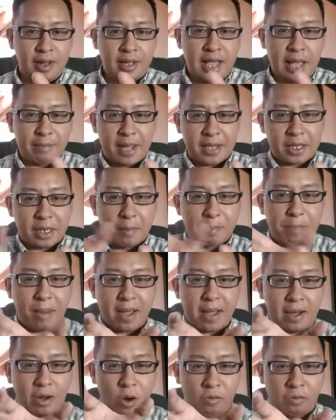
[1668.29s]
am I going
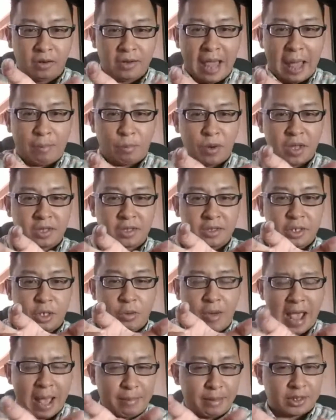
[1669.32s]
to overlap with
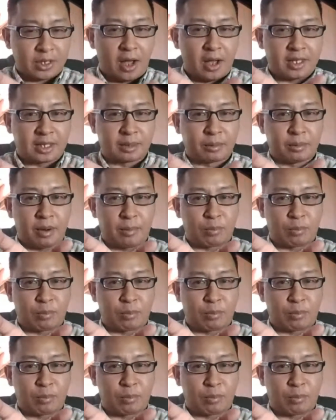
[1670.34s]
Amazon's